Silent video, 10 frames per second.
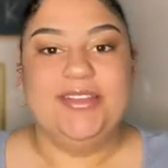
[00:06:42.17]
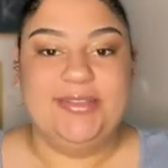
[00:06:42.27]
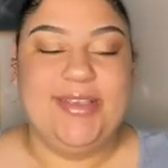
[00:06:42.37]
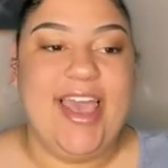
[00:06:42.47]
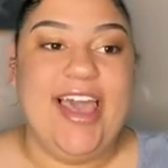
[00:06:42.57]

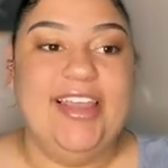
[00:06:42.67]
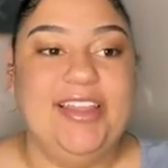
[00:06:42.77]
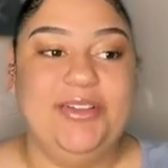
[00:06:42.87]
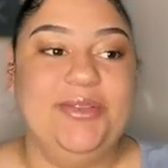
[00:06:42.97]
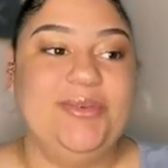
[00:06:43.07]
So yeah, it
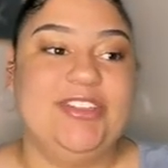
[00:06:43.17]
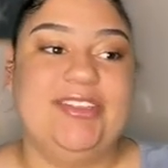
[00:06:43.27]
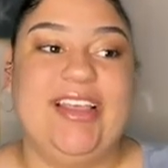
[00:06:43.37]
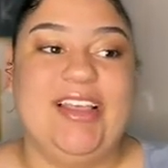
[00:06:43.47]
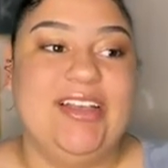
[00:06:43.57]
literally was
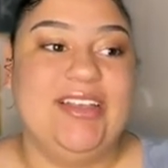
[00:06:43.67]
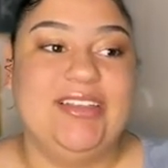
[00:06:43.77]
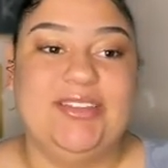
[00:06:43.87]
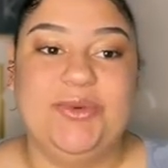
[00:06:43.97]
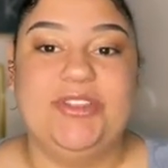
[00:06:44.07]
just like a
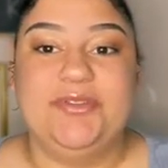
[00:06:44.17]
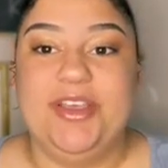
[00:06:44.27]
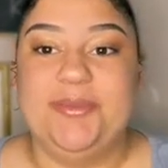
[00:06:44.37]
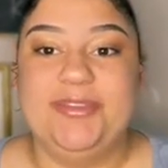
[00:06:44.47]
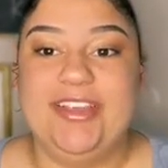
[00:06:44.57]
switch
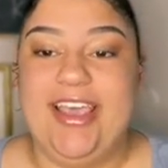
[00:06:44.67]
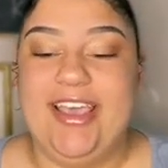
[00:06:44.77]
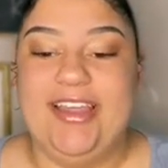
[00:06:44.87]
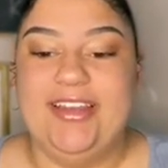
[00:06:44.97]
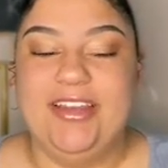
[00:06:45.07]
flipped
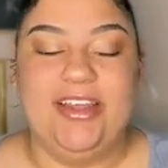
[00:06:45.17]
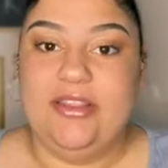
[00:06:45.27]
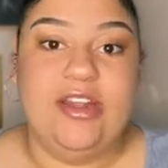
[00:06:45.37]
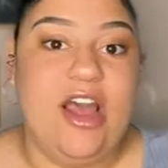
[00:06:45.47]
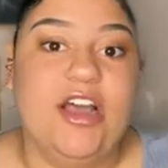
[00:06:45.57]
and
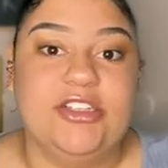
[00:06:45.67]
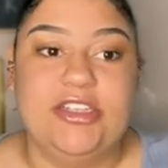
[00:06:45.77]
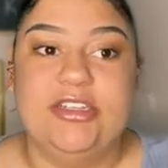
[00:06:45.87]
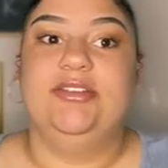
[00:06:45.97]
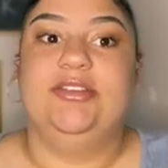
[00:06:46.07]
the
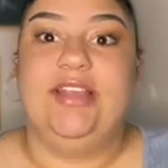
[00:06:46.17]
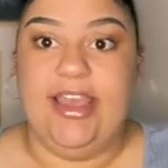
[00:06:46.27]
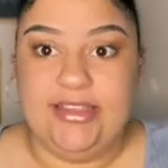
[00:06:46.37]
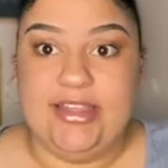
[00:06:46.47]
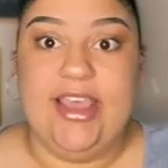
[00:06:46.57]
nausea
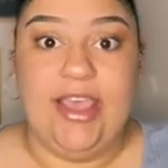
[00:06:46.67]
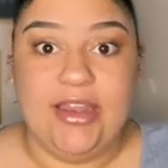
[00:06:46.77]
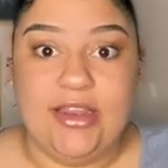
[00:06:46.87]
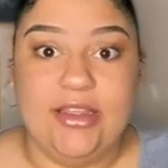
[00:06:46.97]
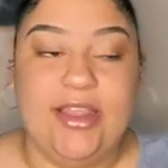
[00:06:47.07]
set
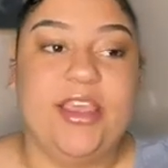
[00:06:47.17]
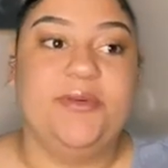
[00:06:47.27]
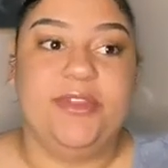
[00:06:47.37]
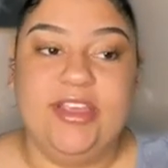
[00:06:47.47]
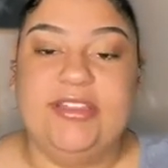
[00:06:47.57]
in. Like it
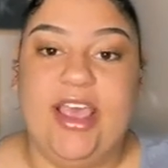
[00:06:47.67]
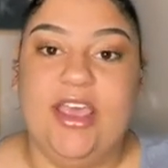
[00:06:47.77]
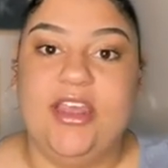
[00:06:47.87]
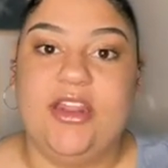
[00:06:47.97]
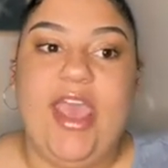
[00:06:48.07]
really set
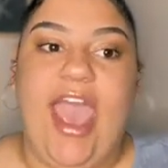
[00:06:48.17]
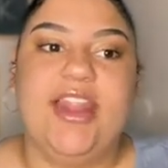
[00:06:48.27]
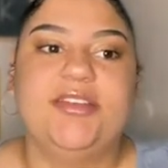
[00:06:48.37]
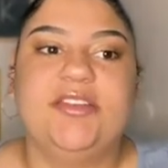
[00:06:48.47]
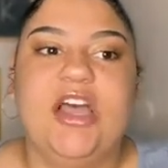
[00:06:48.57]
in. And
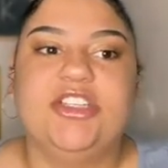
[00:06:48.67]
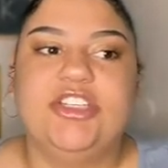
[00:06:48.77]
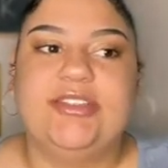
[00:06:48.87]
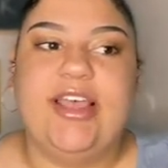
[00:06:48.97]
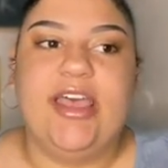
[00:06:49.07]
it's not
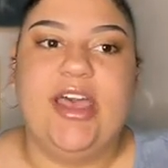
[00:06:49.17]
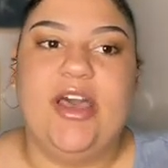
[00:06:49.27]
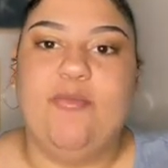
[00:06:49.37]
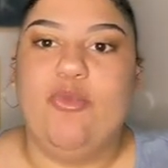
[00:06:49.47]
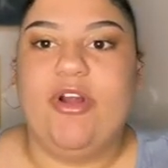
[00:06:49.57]
just like
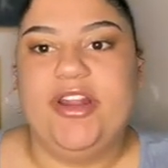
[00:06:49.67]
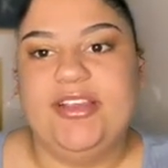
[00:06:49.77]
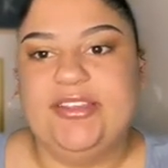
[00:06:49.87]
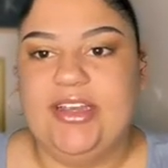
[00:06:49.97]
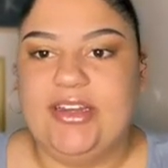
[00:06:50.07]
a morning
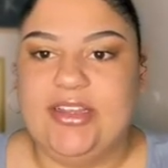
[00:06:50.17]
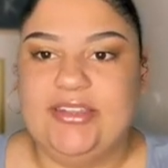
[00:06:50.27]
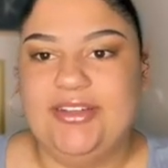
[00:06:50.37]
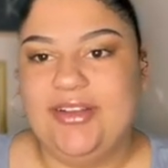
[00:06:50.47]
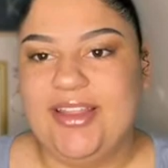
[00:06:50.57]

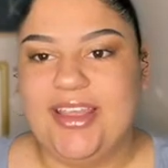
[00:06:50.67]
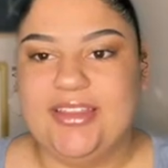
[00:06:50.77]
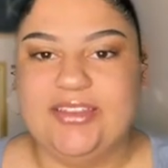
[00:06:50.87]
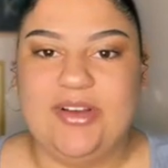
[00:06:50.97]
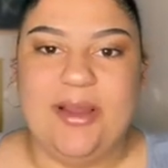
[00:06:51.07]
sickness. You know how they
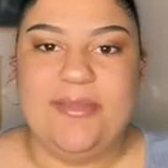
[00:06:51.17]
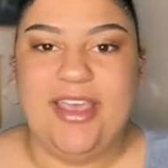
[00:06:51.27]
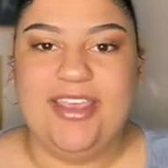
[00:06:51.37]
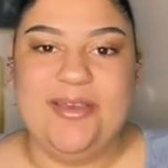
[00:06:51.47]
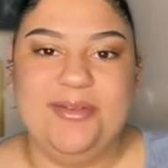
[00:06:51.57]
describe
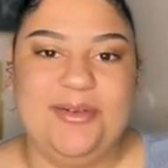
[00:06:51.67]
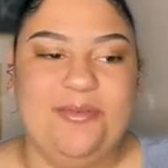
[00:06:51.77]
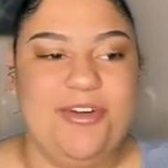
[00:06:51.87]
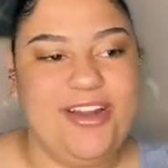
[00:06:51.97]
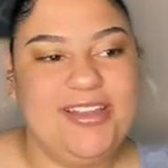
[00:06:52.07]
that cute little
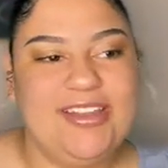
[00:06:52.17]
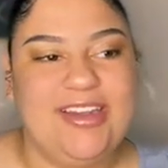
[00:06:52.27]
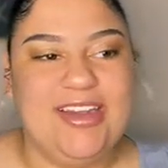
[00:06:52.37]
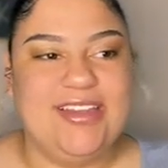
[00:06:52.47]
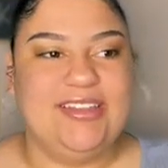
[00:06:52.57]
morning
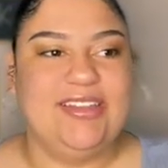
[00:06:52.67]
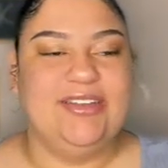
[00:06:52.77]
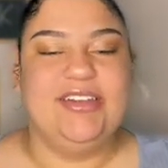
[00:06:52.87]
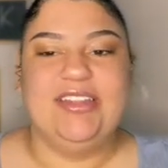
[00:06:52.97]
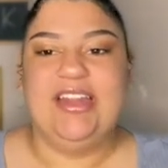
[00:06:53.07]
sickness and
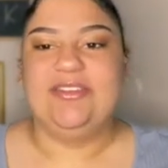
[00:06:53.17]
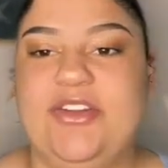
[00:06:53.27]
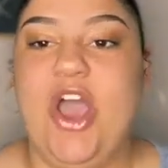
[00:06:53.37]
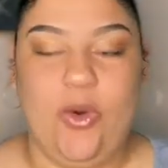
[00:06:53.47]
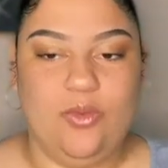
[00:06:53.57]
there's the days? No.